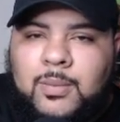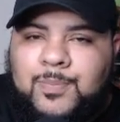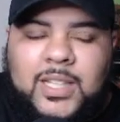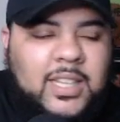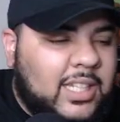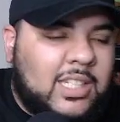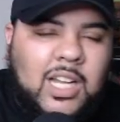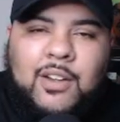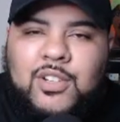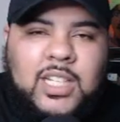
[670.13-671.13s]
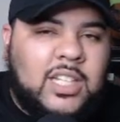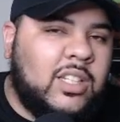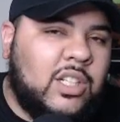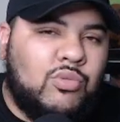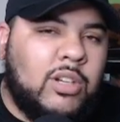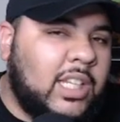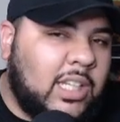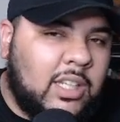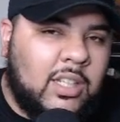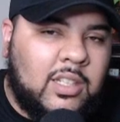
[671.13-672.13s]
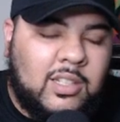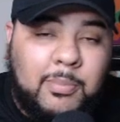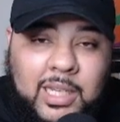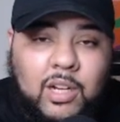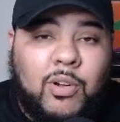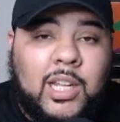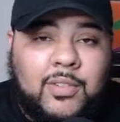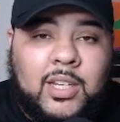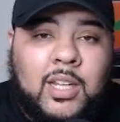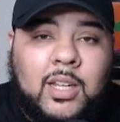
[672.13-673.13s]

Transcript: then this conversation is really, to me, irrelevant.